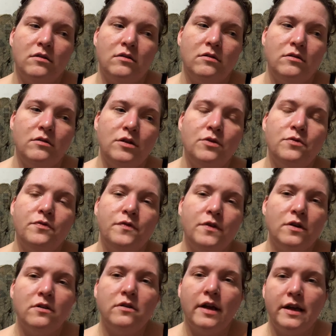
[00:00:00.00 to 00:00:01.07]
feel
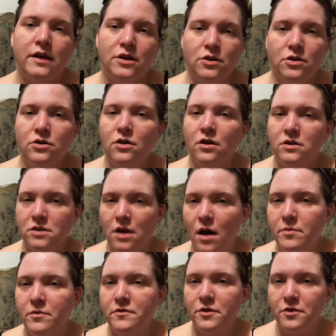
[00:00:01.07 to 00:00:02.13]
like you're on top of your
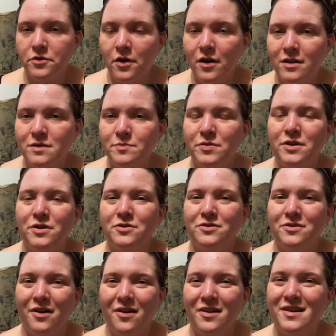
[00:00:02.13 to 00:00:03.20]
thoughts, but you're not
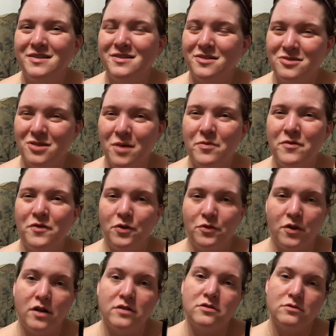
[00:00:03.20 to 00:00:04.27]
as on top of your thoughts as you
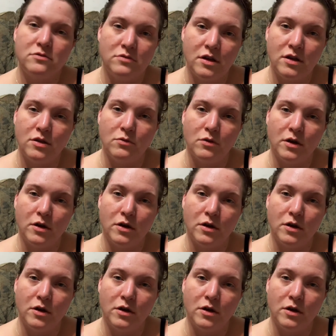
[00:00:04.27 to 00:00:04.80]
think you are.